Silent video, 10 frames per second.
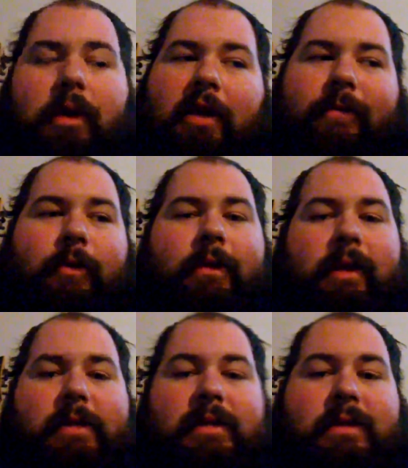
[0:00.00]
If you
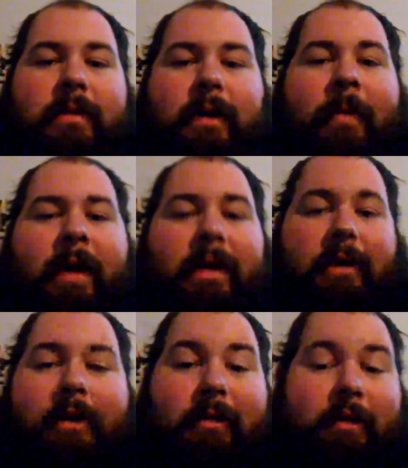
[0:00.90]
think this is a dumb
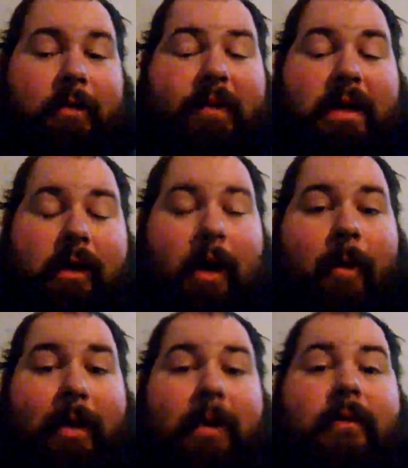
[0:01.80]
idea, leave me a
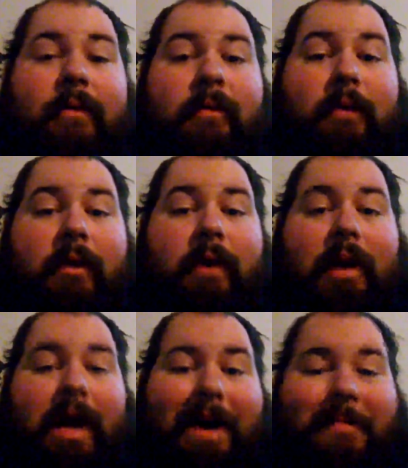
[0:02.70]
comment.
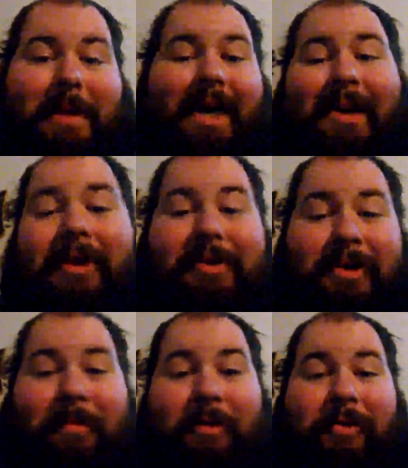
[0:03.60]
I'm not going to
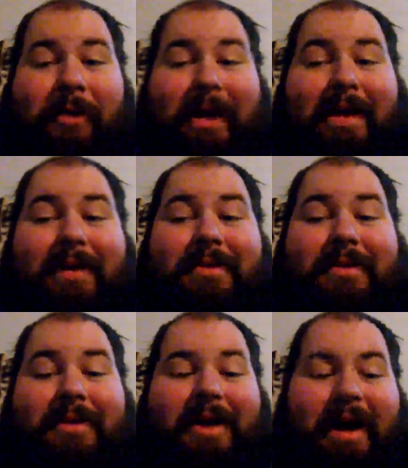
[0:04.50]
jump on your case.
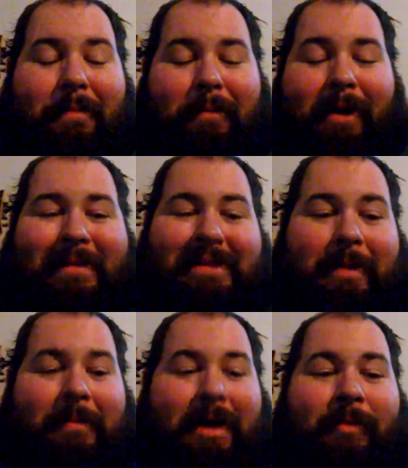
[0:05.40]
I promise.
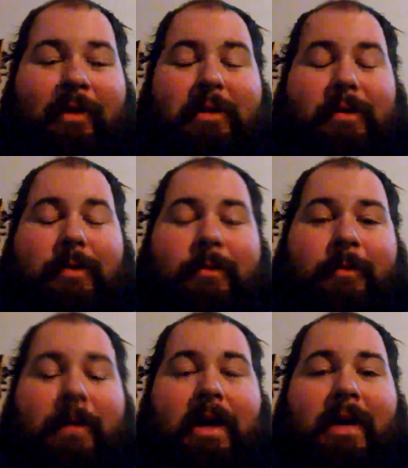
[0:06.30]
I'm not one of these
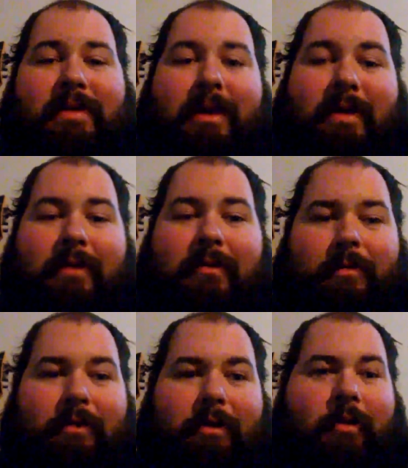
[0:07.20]
YouTube guys that,
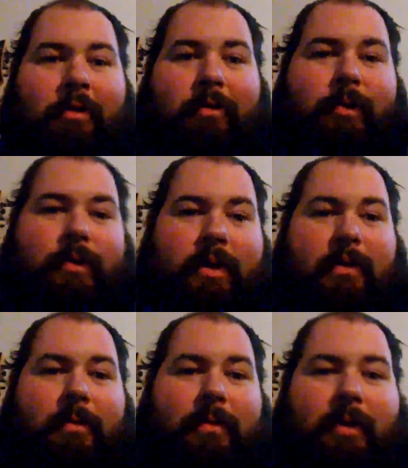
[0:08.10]
oh, you said
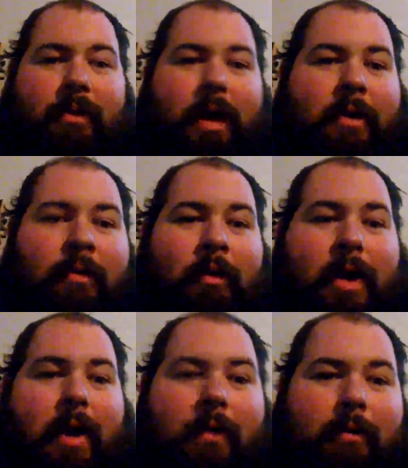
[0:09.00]
something I don't
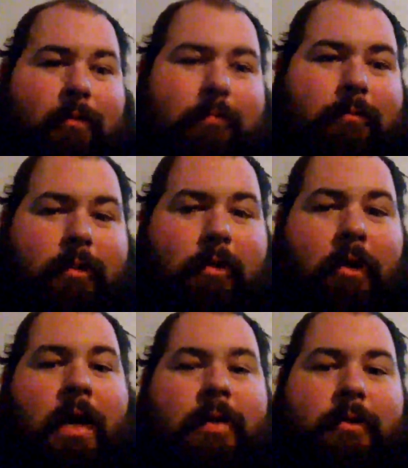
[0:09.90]
like. You're an
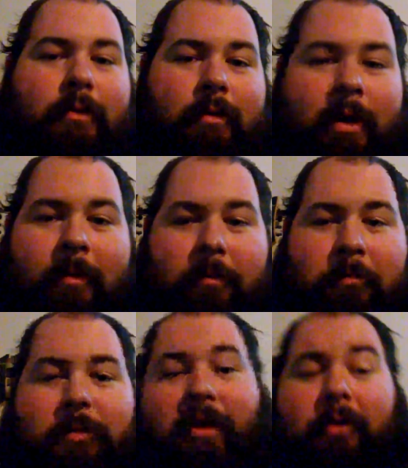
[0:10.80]
asshole, and
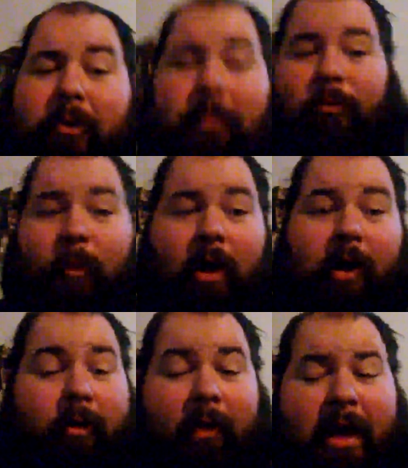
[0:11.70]
I'm tell you why
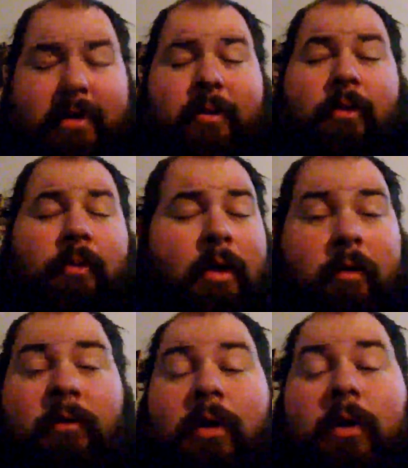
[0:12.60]
you're an asshole. No,
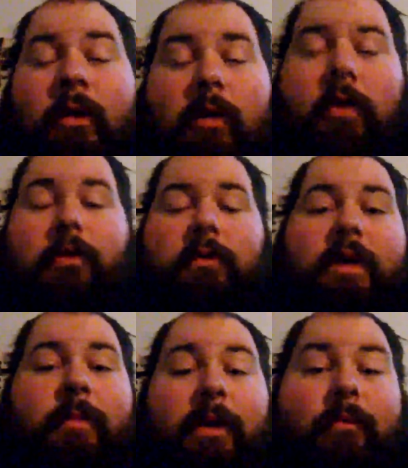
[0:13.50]

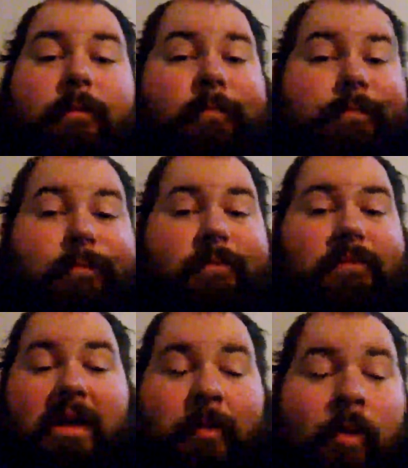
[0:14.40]
tell me,
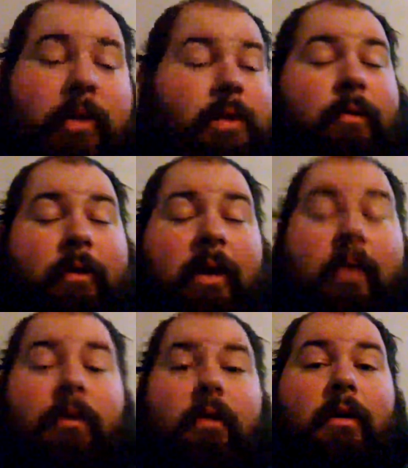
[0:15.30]
tell me what you
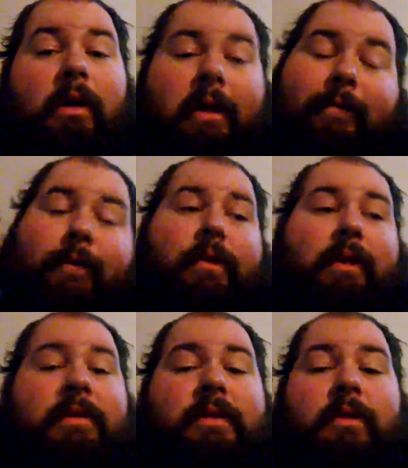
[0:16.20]
think. If you think
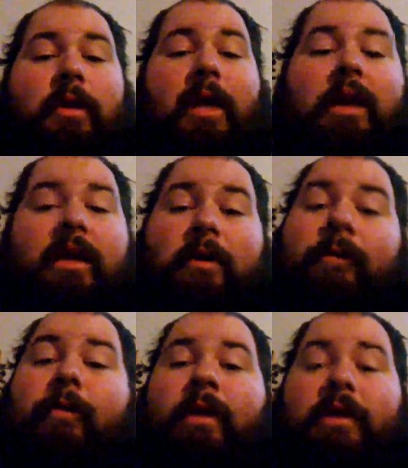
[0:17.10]
this is a good idea, if
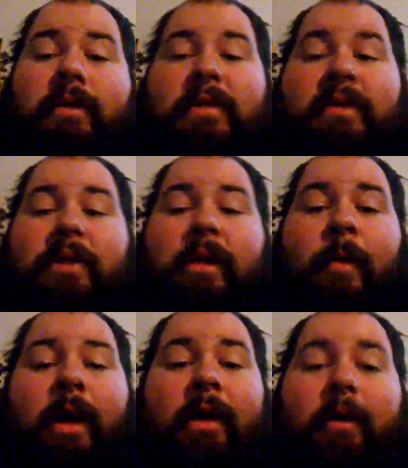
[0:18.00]
you think this is a dumb
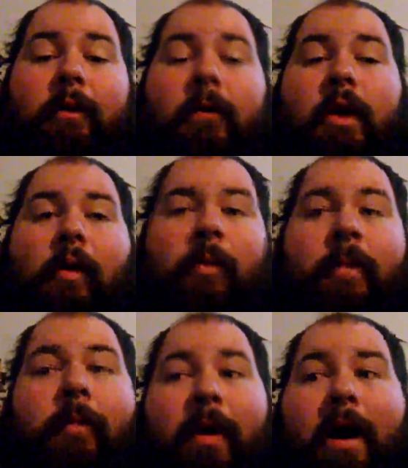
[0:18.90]
idea,
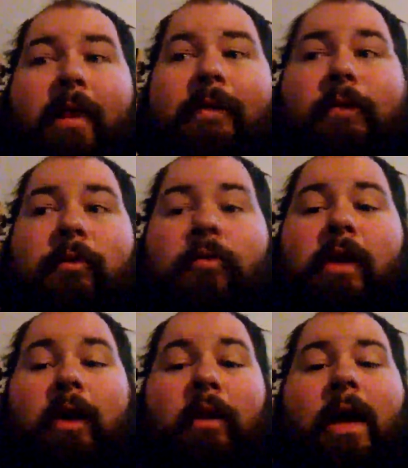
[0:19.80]
Remember, I live in North
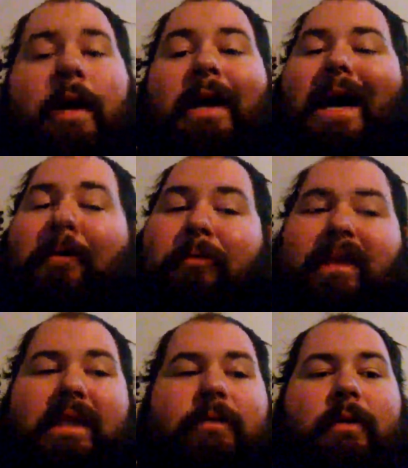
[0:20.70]
Carolina. I
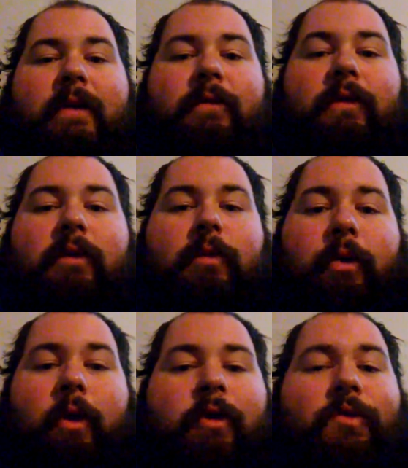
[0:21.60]
really don't have to deal
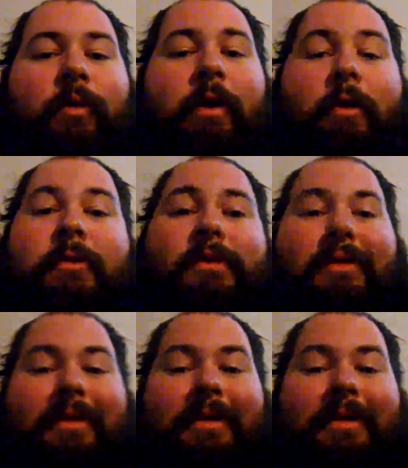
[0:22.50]
with harsh winters.